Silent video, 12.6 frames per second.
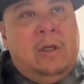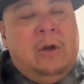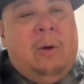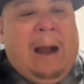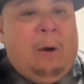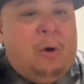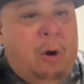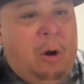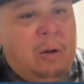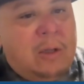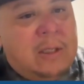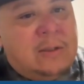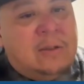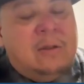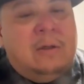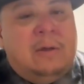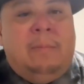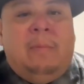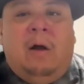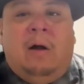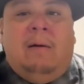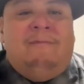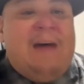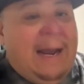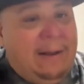
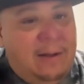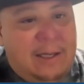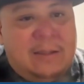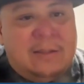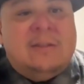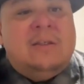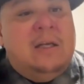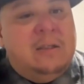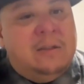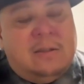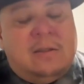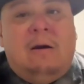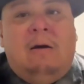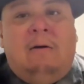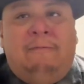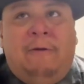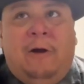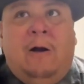alcoholism, violence and stuff.